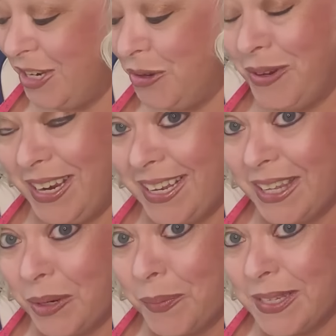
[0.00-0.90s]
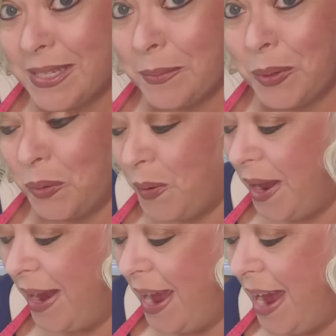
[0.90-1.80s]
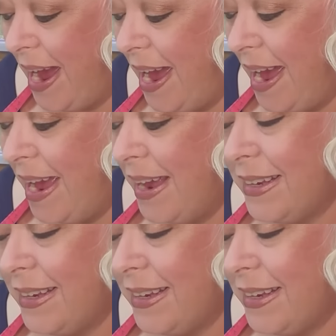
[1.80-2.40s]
you need a little bit simpler way, I